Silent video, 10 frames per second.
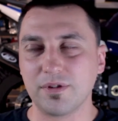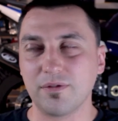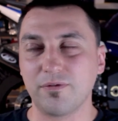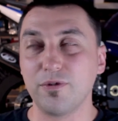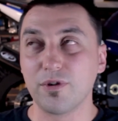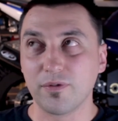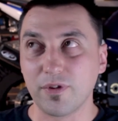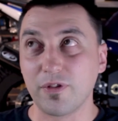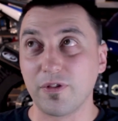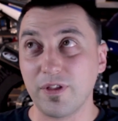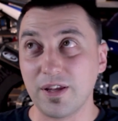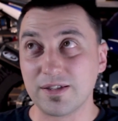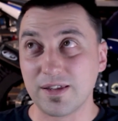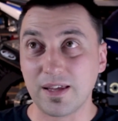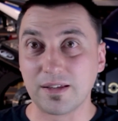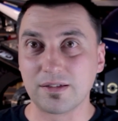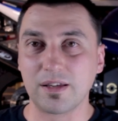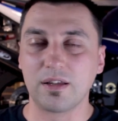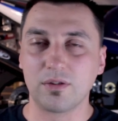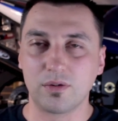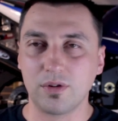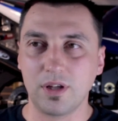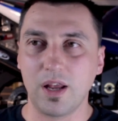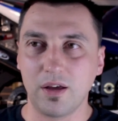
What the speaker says: a few of these things in